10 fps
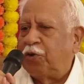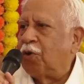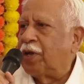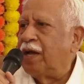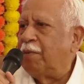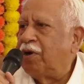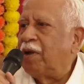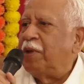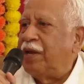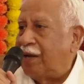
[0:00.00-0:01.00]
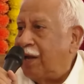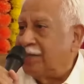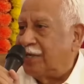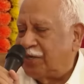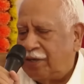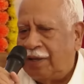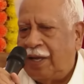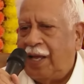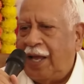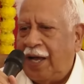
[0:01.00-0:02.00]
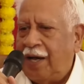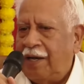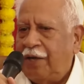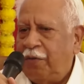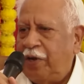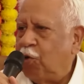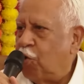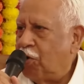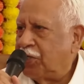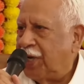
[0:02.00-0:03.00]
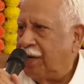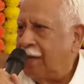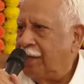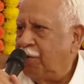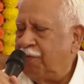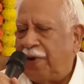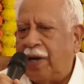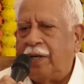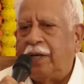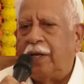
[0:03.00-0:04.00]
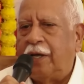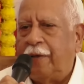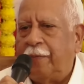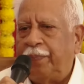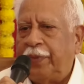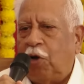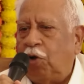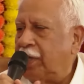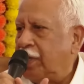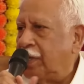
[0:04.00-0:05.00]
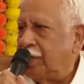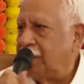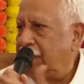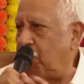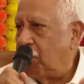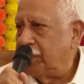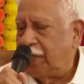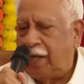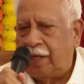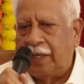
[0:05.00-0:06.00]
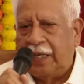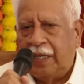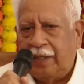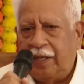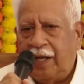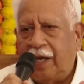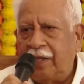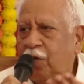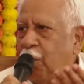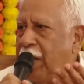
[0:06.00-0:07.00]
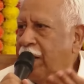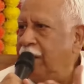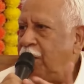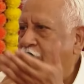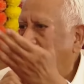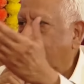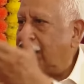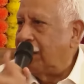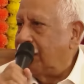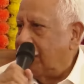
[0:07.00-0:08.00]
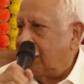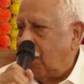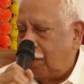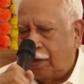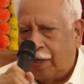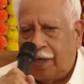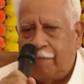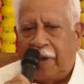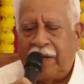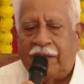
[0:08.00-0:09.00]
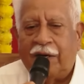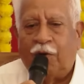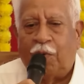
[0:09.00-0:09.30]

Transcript: you're talking about Americanization, when you go to China, you find all the girls and the boys there, they're either Wendy or Diana or Michael